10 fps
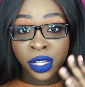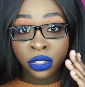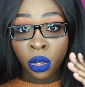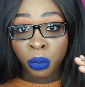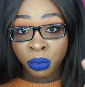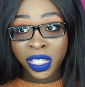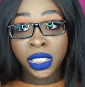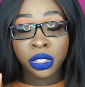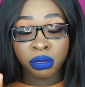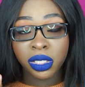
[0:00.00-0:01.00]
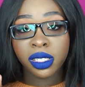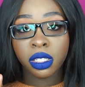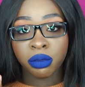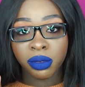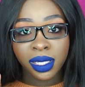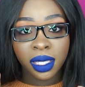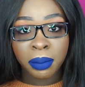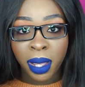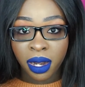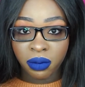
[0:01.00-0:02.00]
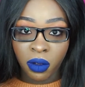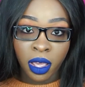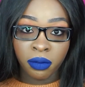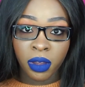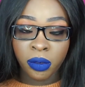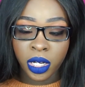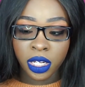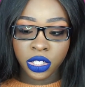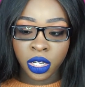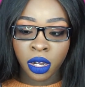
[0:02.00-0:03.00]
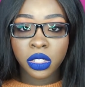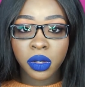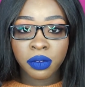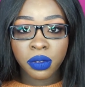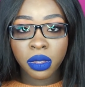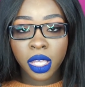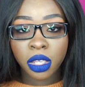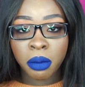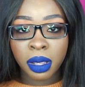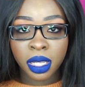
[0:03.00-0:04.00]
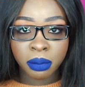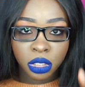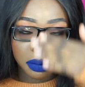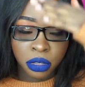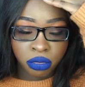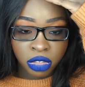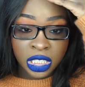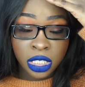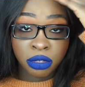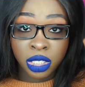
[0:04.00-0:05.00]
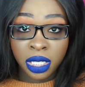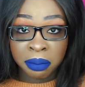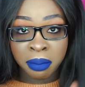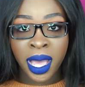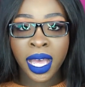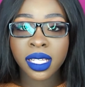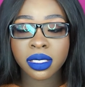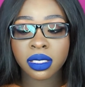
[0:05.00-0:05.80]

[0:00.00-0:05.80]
It's a really mattifying foundation. So if you like your makeup to be really matte,